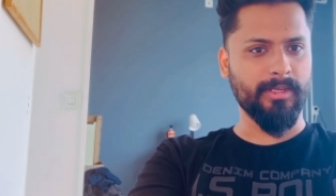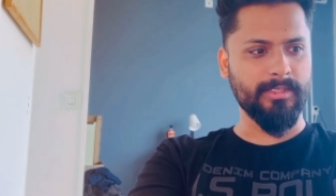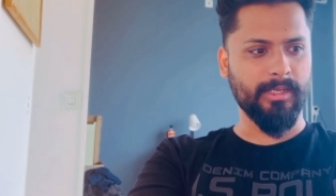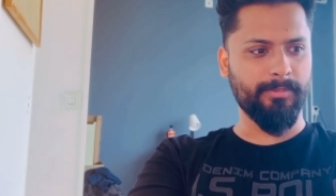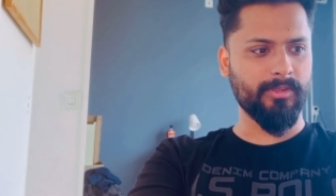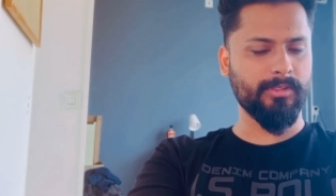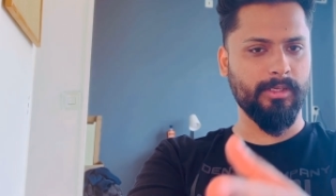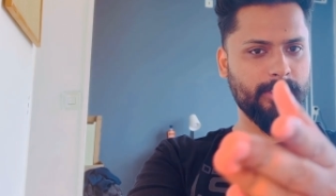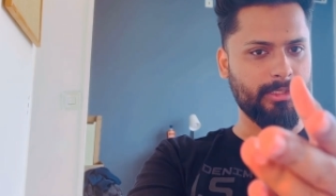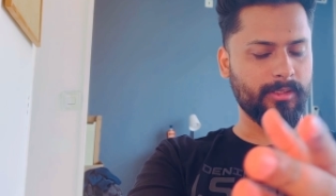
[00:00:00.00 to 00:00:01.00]
Because
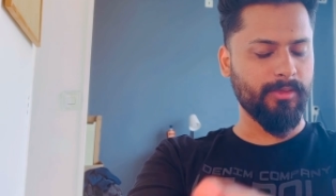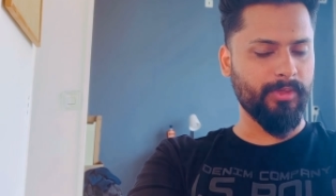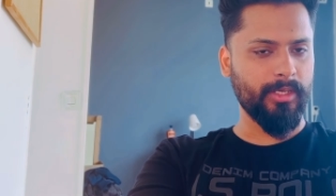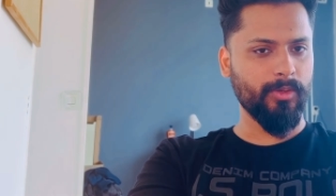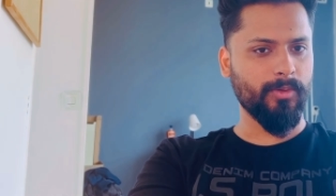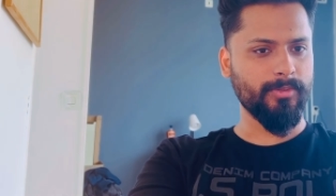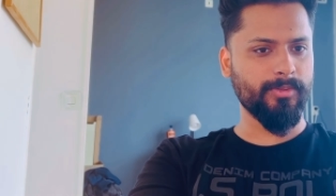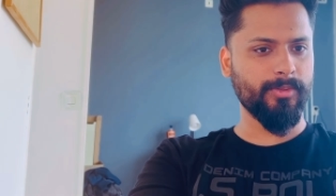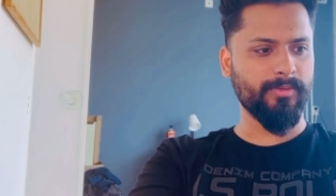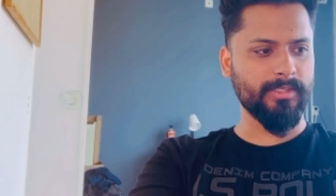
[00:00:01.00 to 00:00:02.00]
in the video
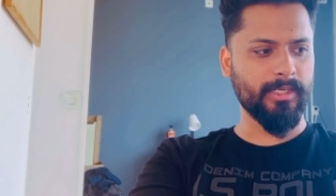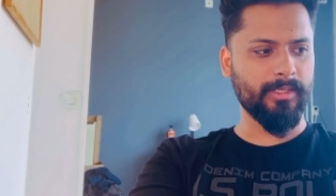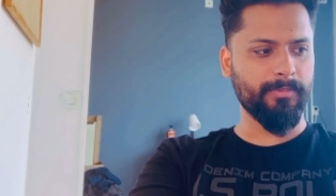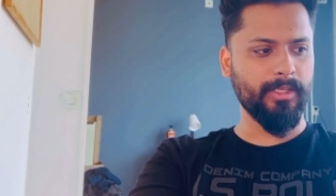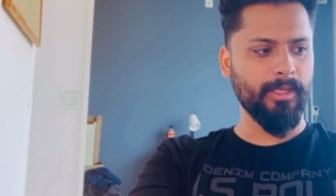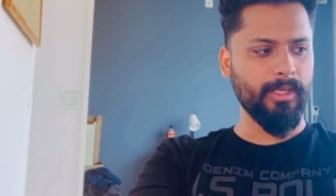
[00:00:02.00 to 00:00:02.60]
also, he was telling me,